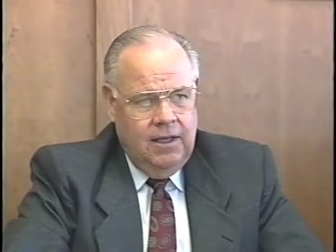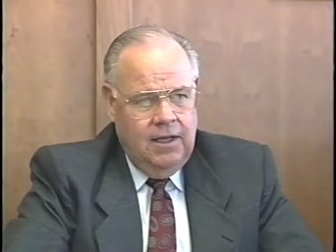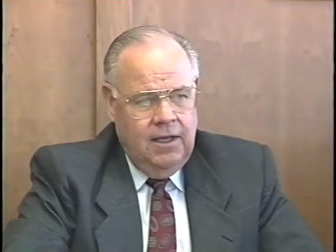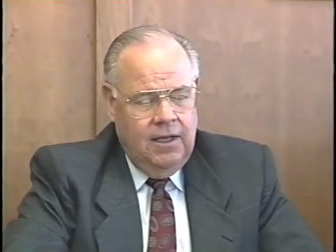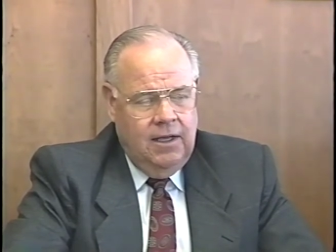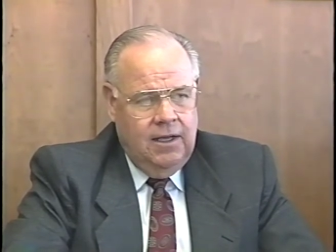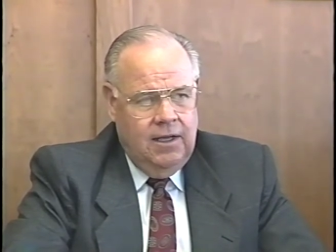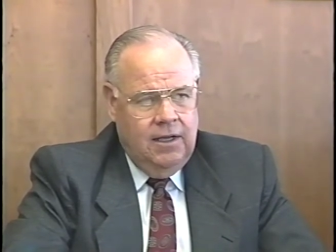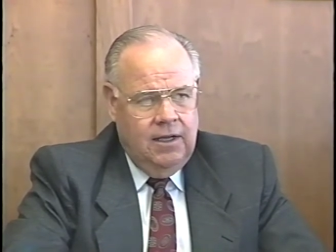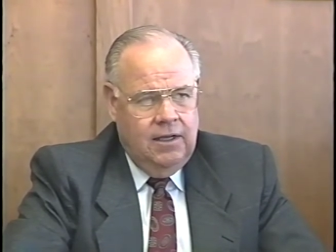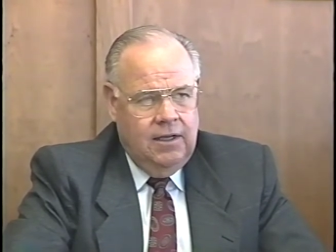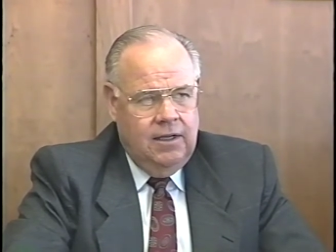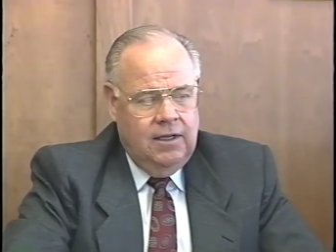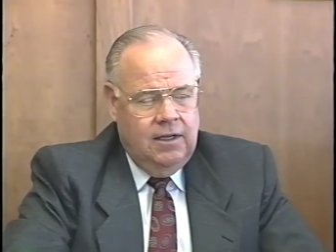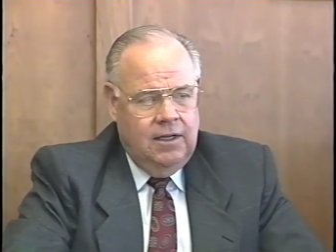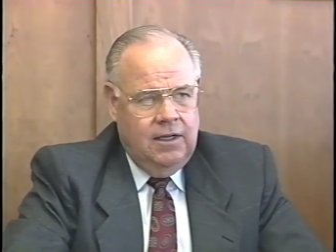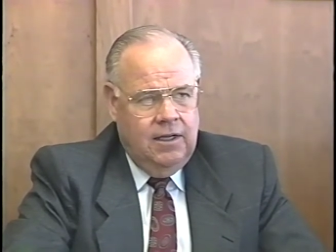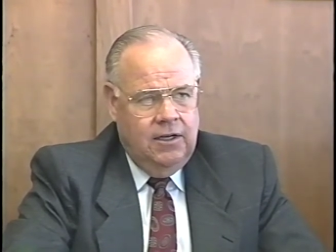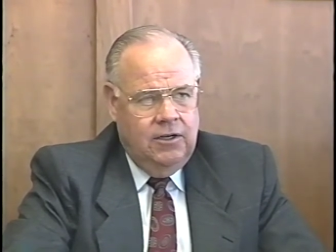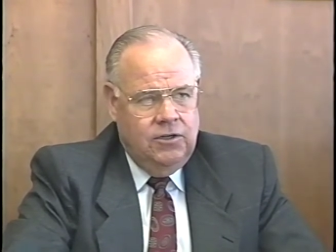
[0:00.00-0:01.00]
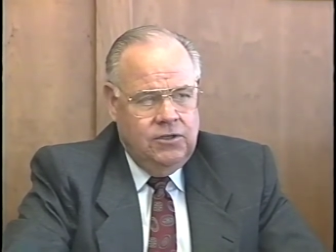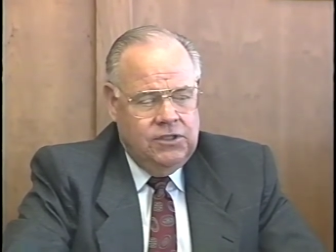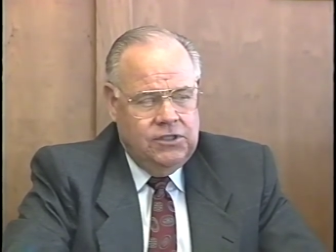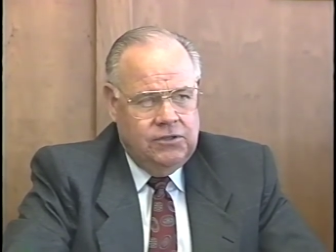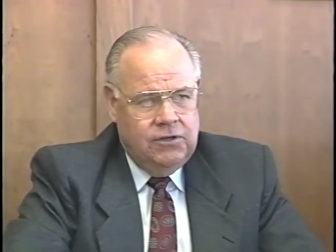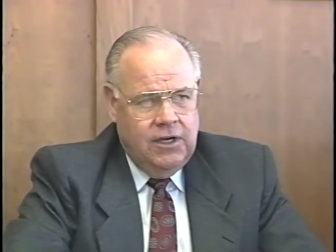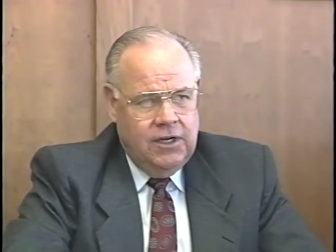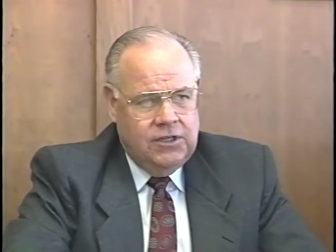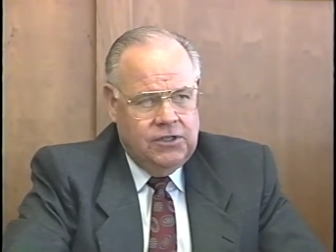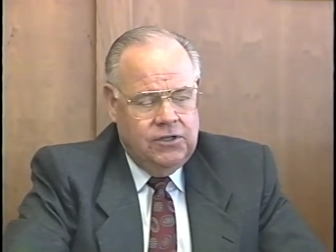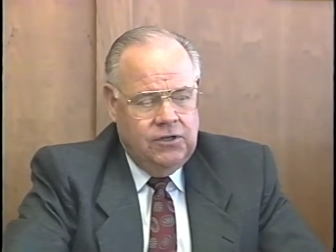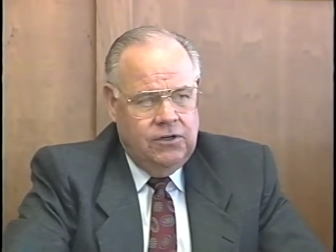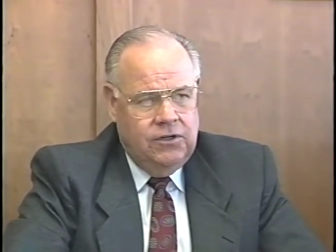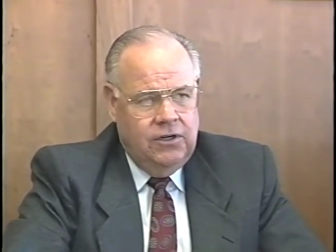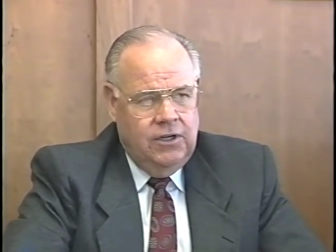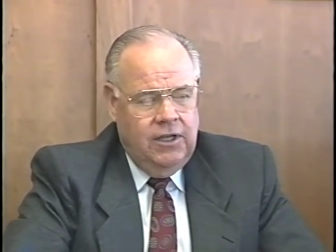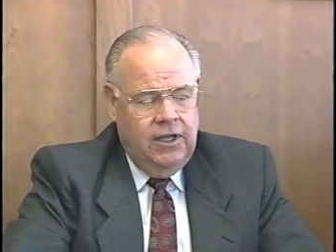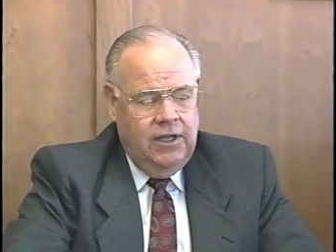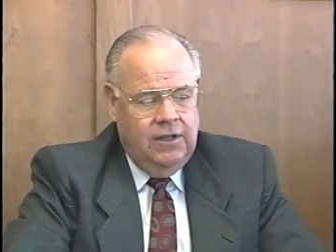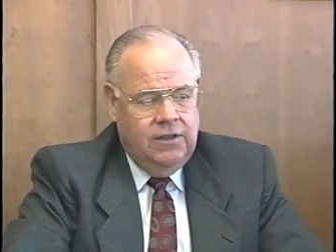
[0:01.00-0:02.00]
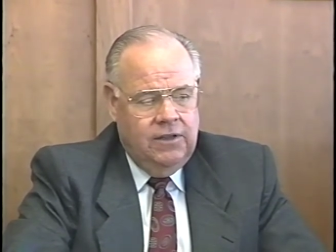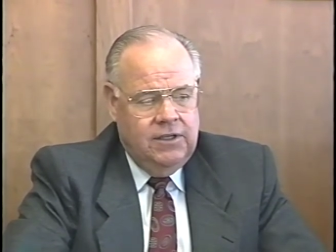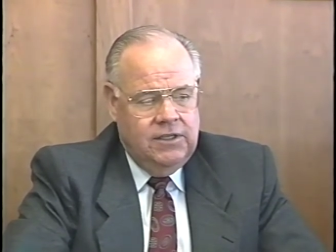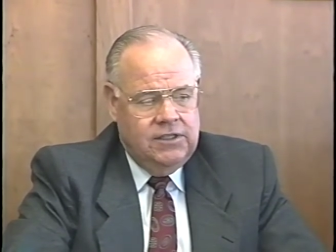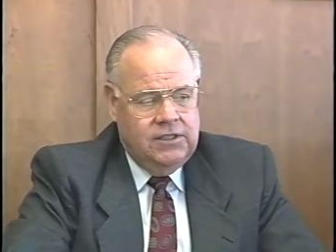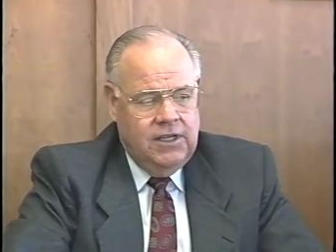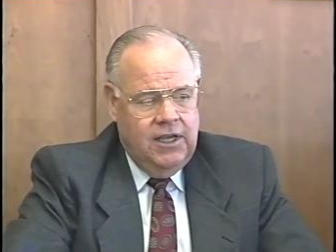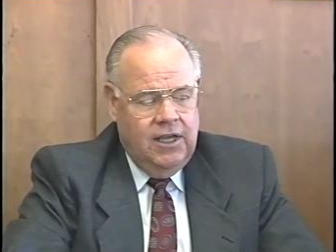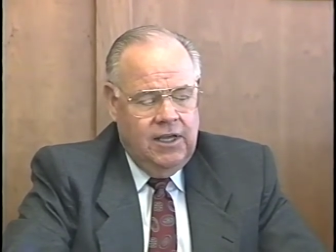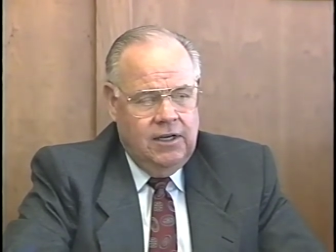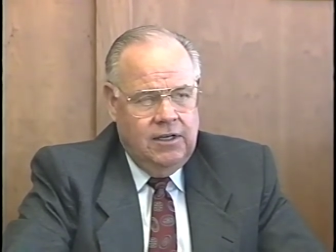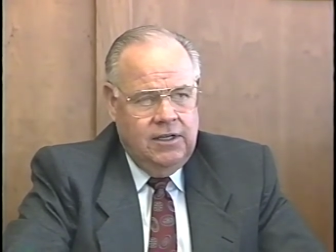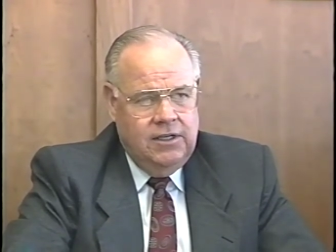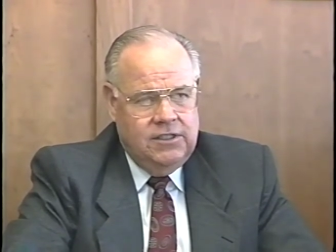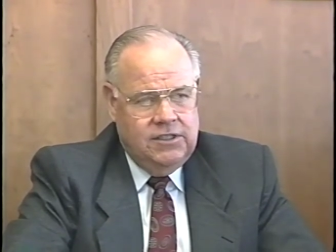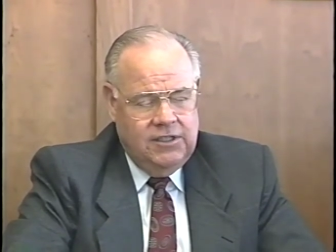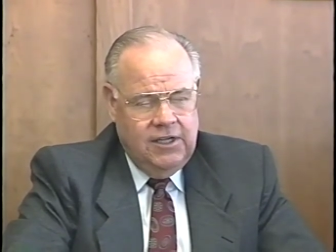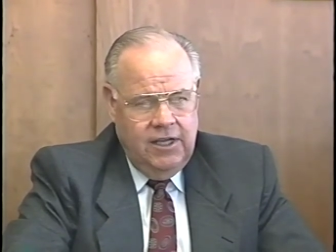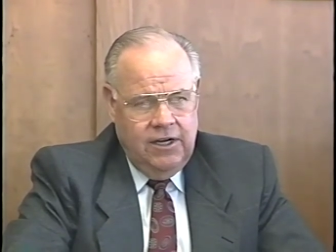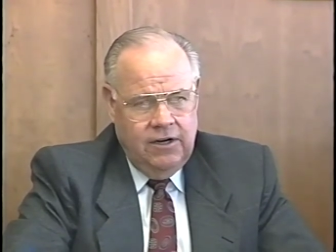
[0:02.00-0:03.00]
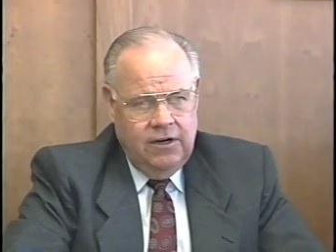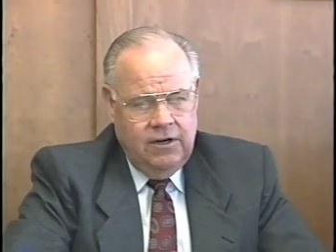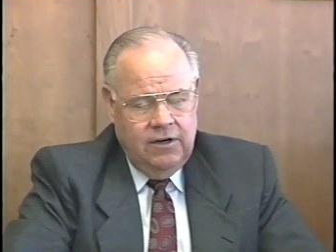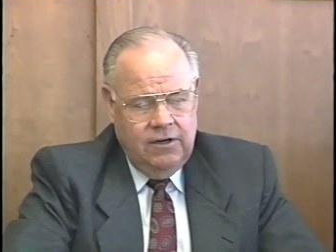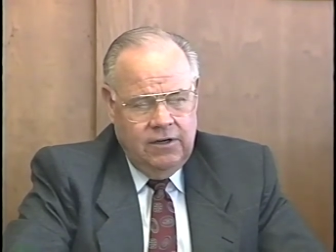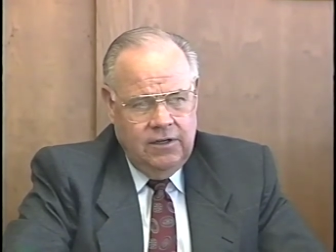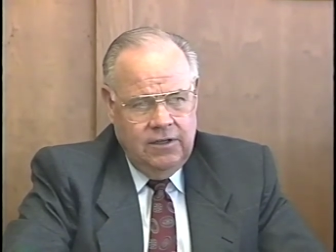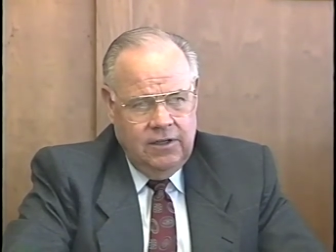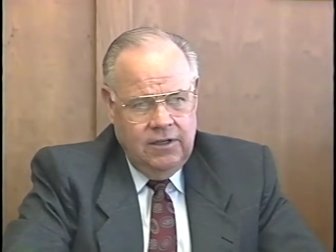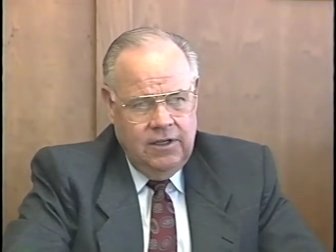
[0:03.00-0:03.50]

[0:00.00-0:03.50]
uh, a new structure at the Sandy Center